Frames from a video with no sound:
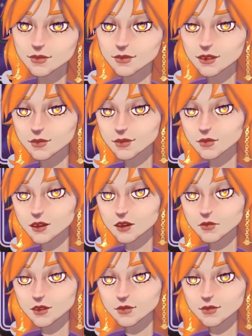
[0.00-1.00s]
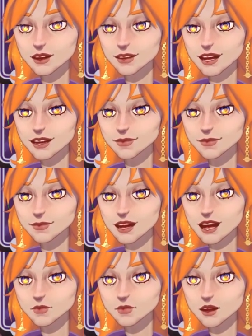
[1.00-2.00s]
figure out what to play next.
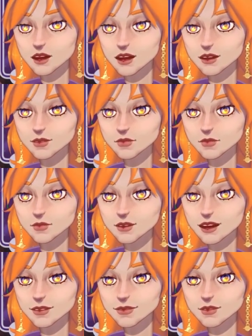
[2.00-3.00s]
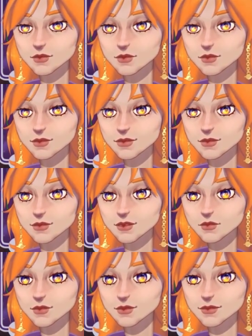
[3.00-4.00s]
But before that, I'm
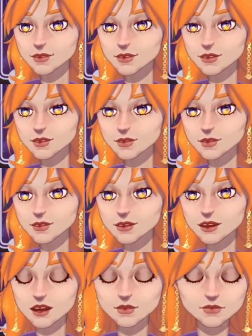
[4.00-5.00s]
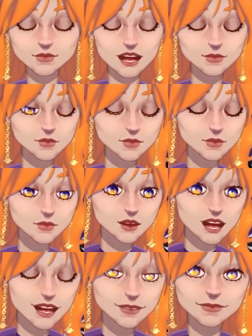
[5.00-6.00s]
gonna take like a 5-minute
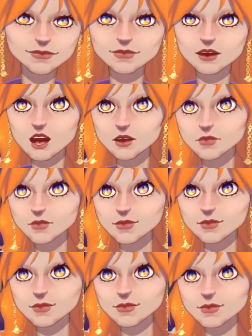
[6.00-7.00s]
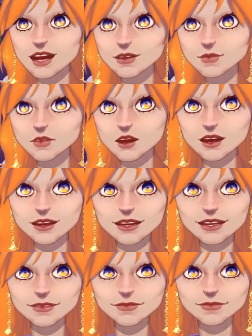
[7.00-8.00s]
break. So,
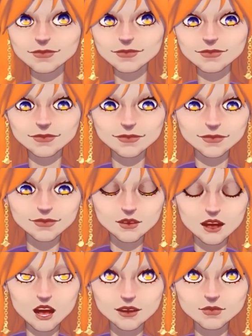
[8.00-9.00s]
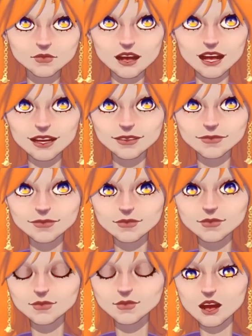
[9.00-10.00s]
everybody, water break,
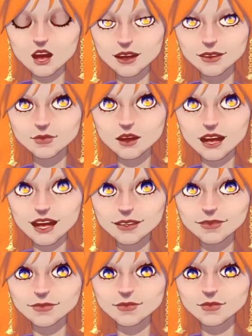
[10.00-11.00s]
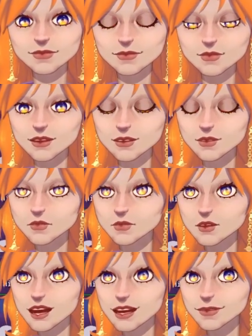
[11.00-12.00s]
toilet break, stretching
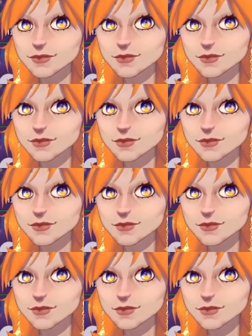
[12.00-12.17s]
break,